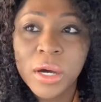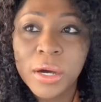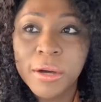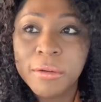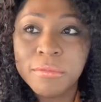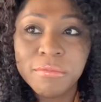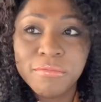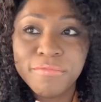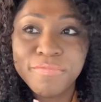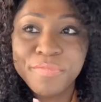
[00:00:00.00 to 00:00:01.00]

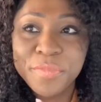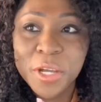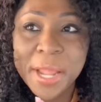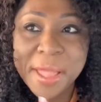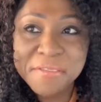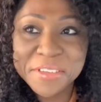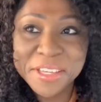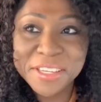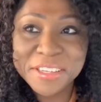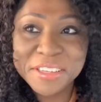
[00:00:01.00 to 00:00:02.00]
not
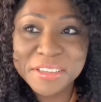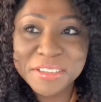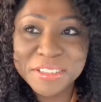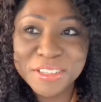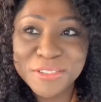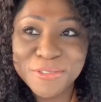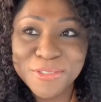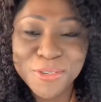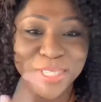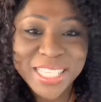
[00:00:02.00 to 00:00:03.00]
having to
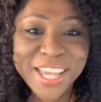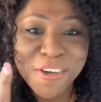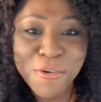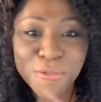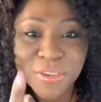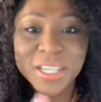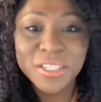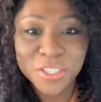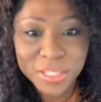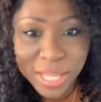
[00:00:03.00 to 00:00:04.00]
do a takeover,
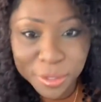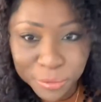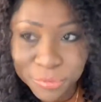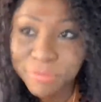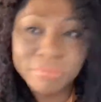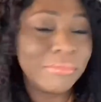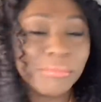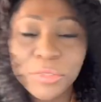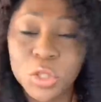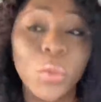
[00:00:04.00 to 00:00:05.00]
just kind of
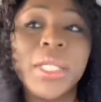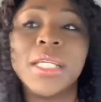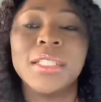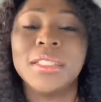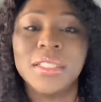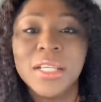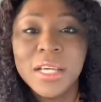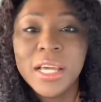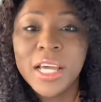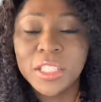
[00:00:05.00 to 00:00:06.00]
doing it
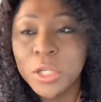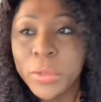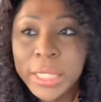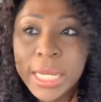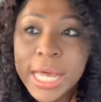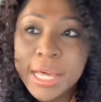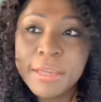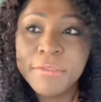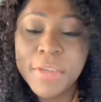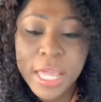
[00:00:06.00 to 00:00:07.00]
and going
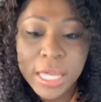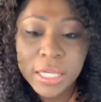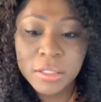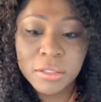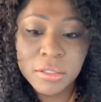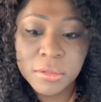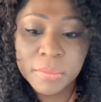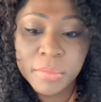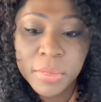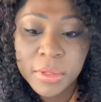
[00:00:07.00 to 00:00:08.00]
live and
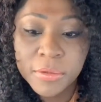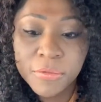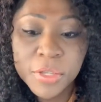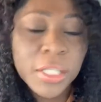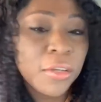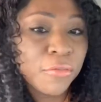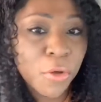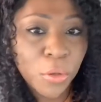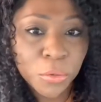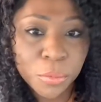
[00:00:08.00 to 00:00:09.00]
feeling
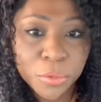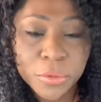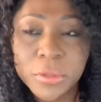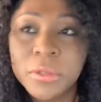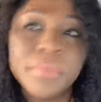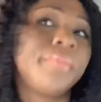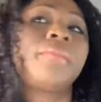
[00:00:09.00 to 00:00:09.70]
vulnerable